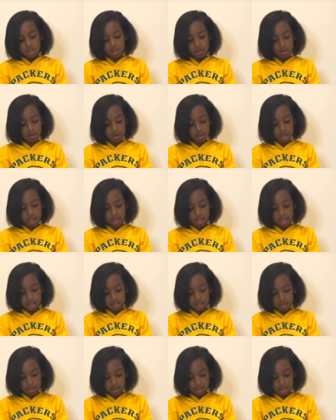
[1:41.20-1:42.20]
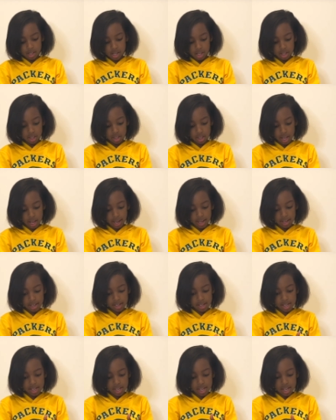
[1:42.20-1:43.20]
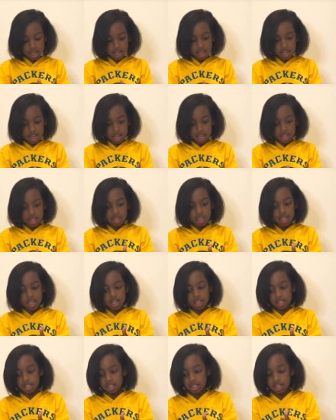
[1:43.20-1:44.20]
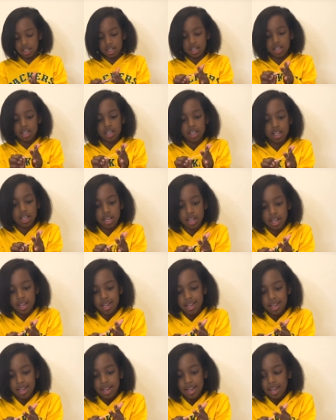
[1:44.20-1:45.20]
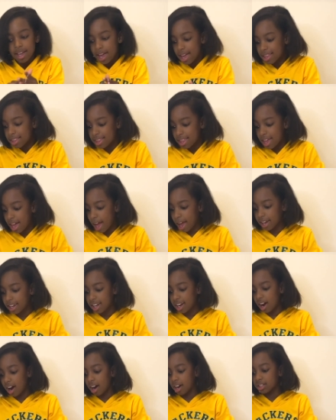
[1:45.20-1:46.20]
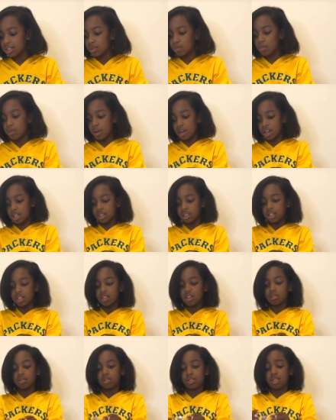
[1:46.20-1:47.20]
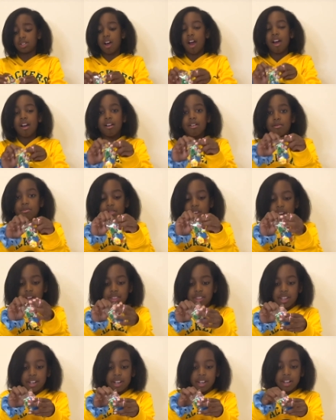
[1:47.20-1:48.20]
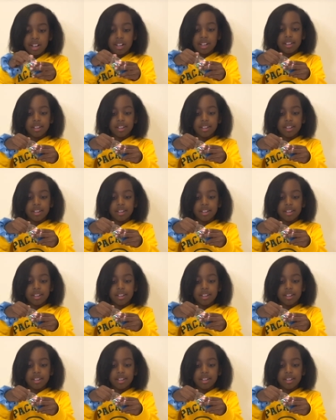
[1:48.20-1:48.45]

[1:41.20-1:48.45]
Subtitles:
So it can look like this. And then I can also put little charms on there,